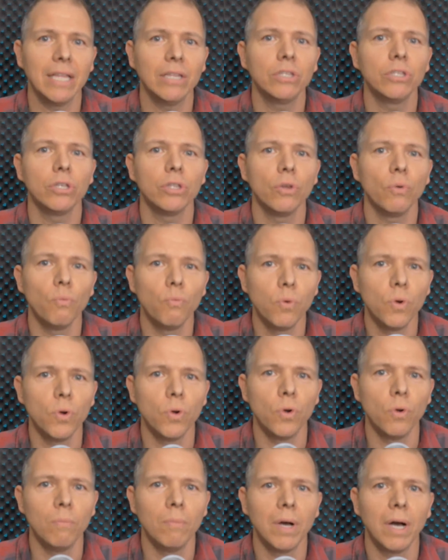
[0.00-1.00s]
into the
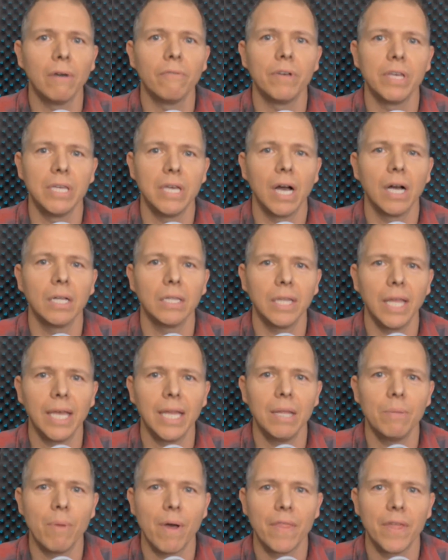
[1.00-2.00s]
womb of a young
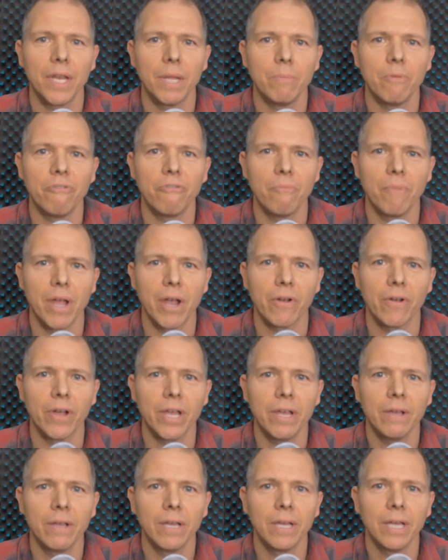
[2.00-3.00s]
lady by the name of
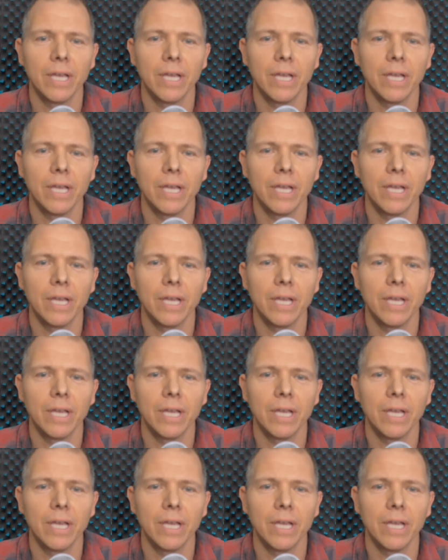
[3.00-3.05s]
Mary.